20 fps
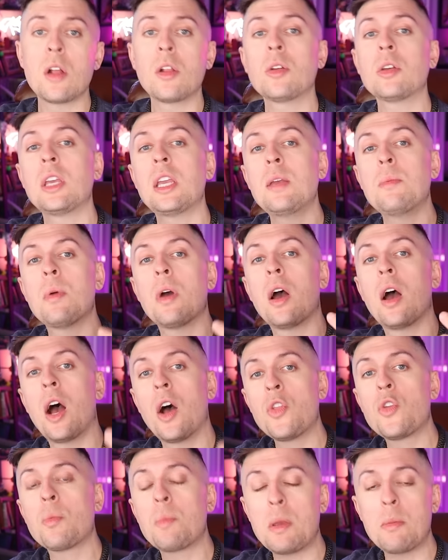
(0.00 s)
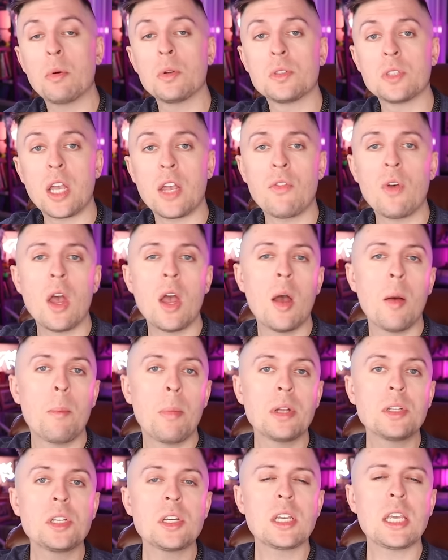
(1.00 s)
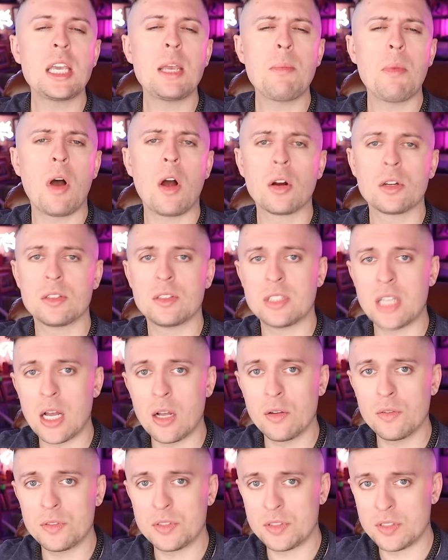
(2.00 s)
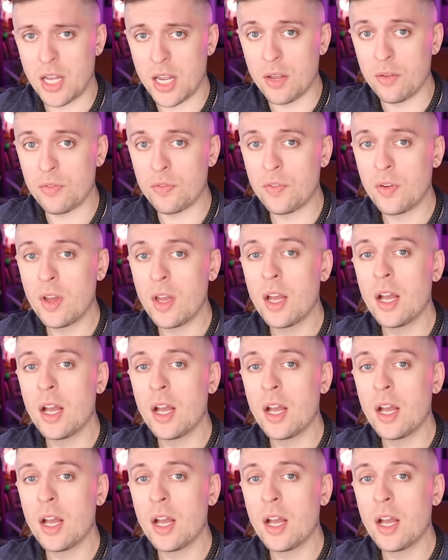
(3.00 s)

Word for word: not only keep other people safe, but to keep ourselves safe.